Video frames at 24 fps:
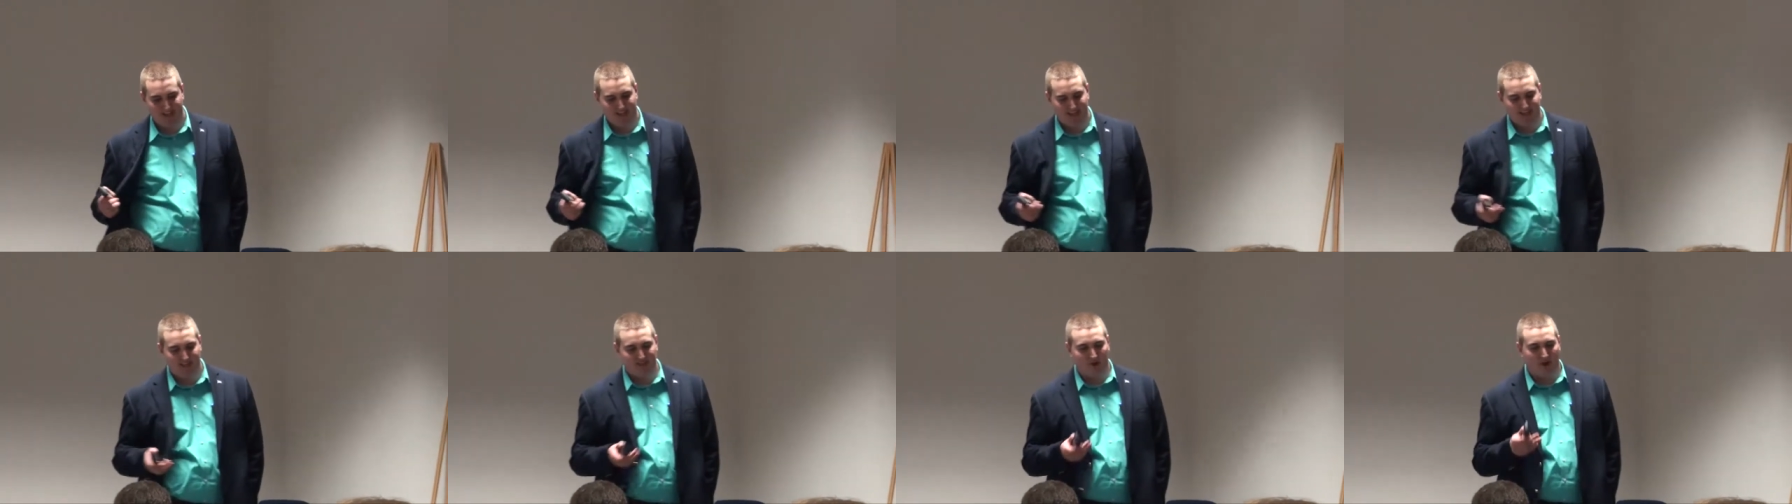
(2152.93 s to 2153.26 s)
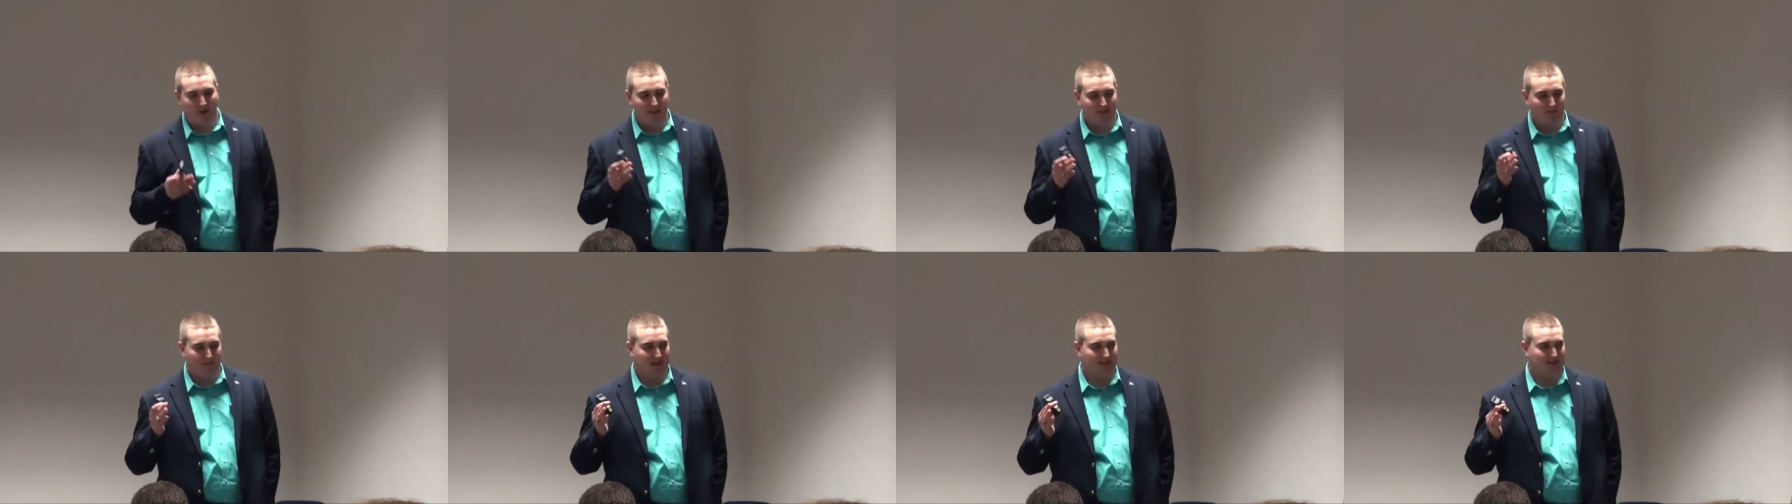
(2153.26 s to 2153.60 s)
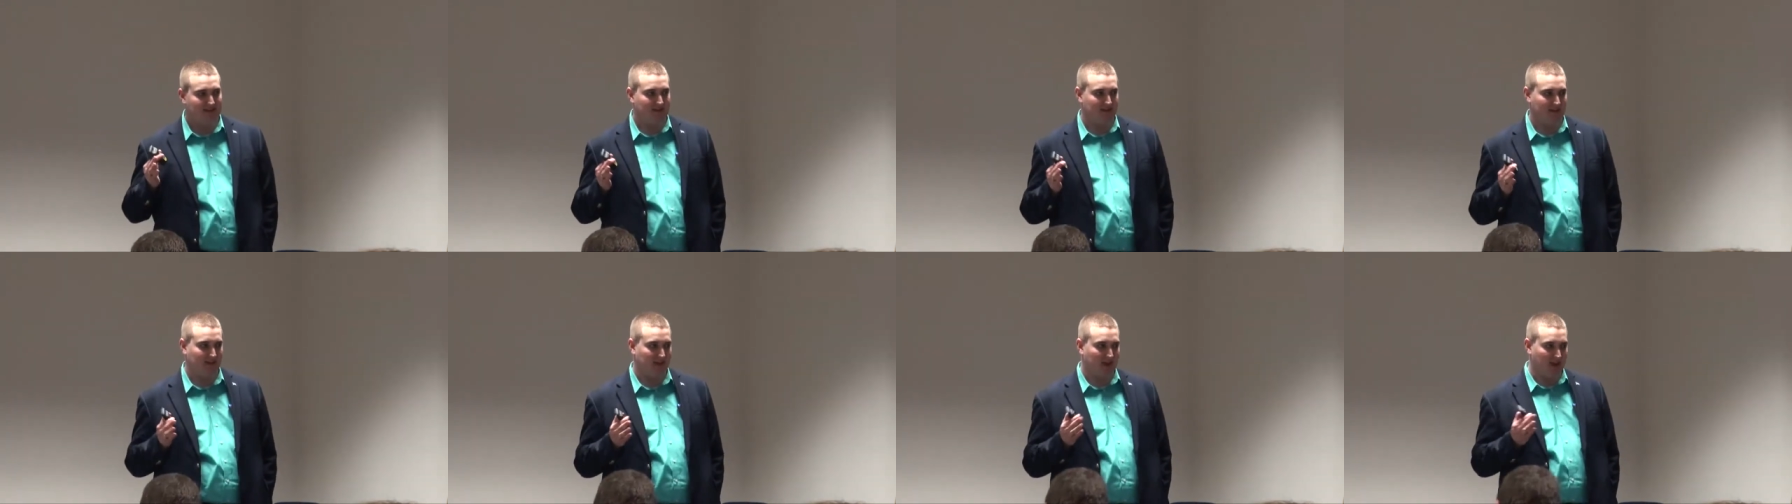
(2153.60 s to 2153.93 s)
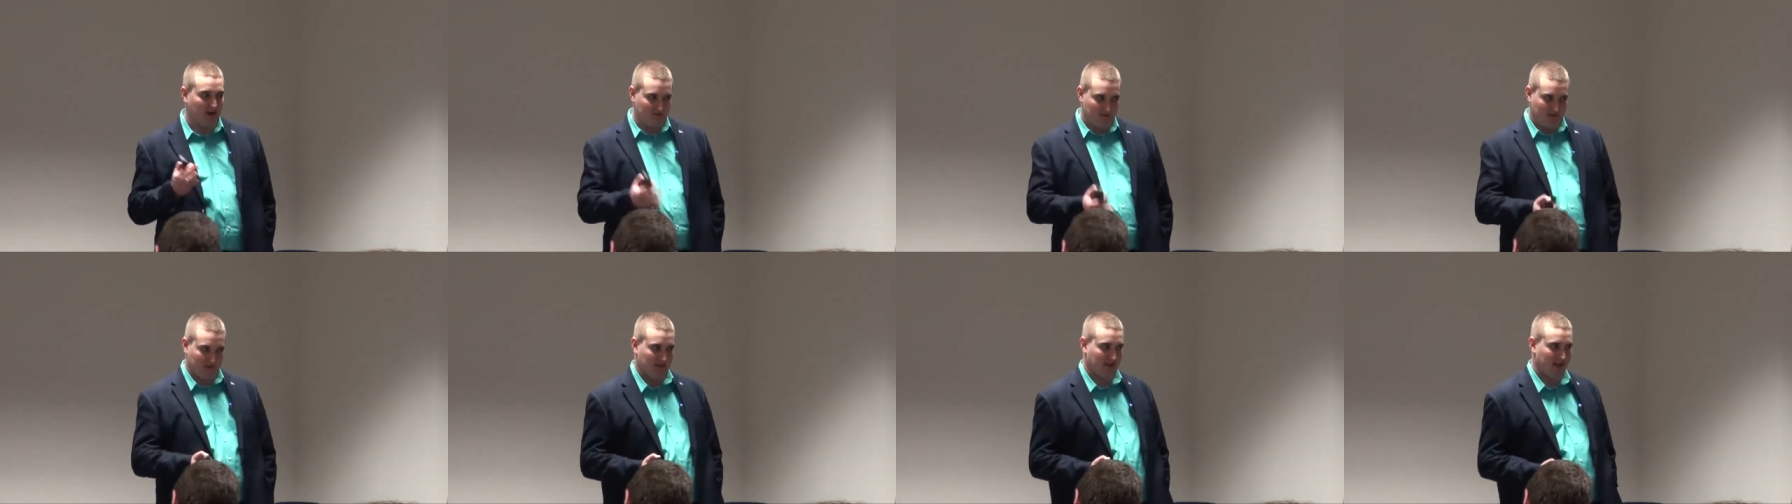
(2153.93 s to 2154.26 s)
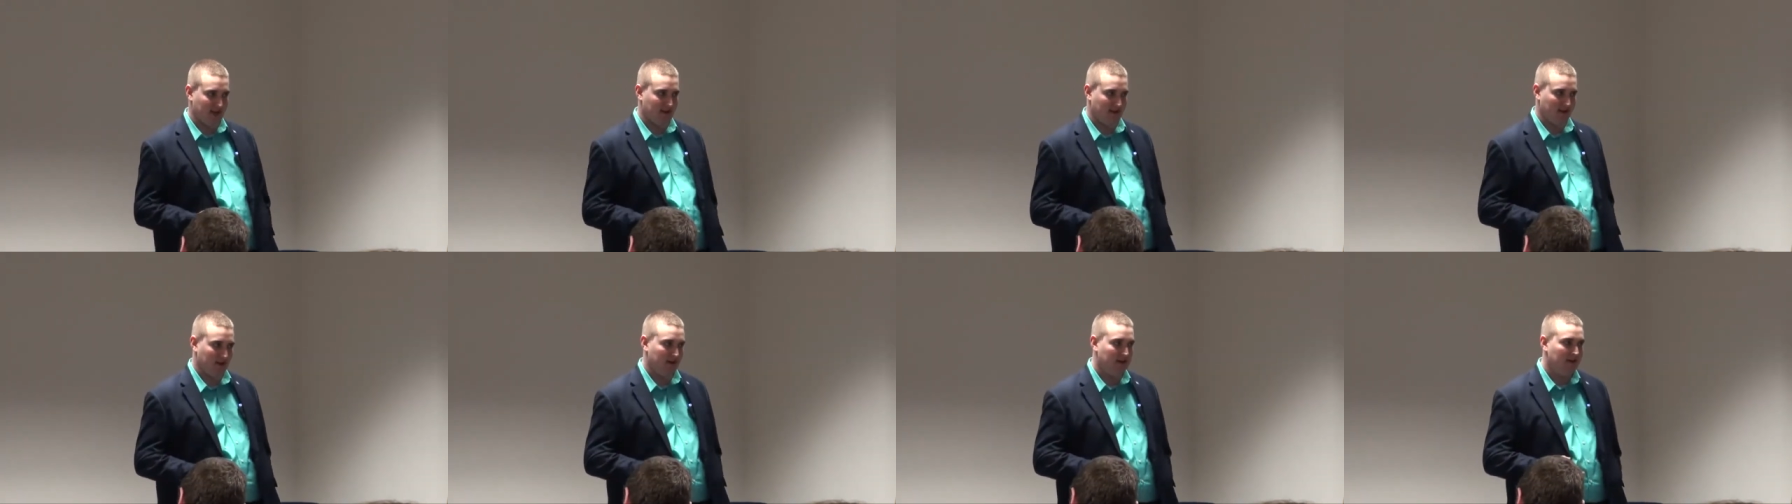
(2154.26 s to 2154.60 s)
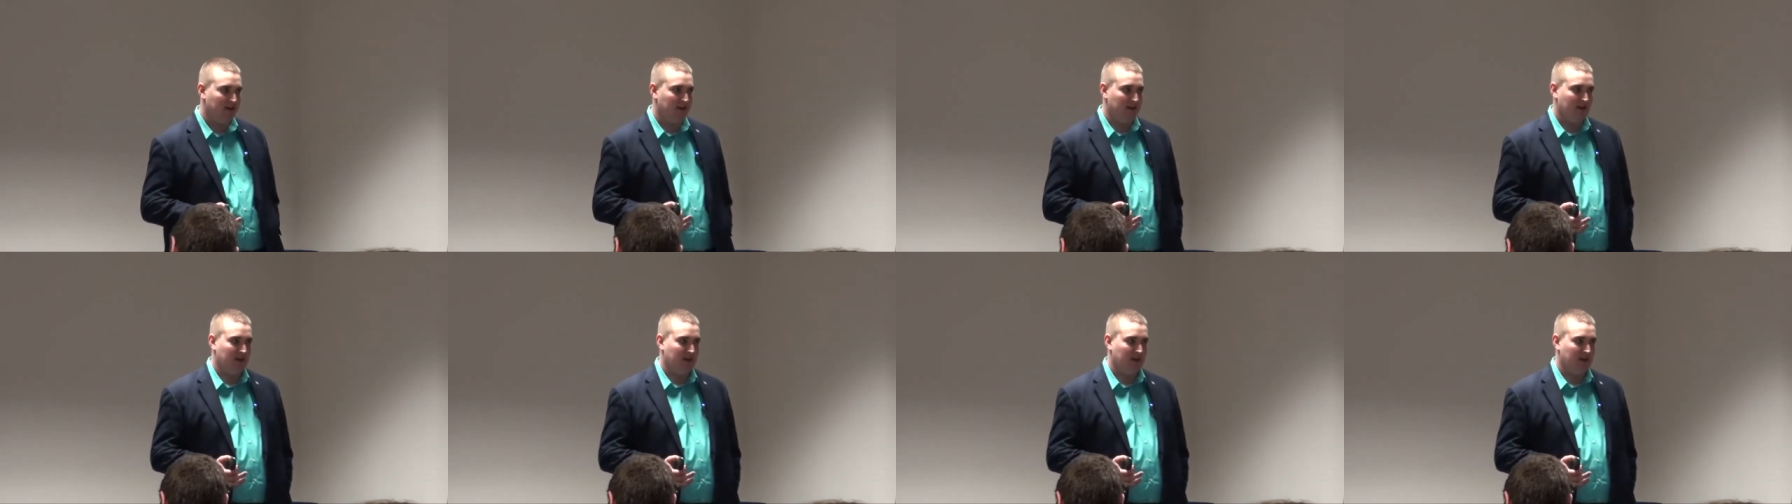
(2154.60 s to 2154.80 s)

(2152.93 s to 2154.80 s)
it's all about the cover letter.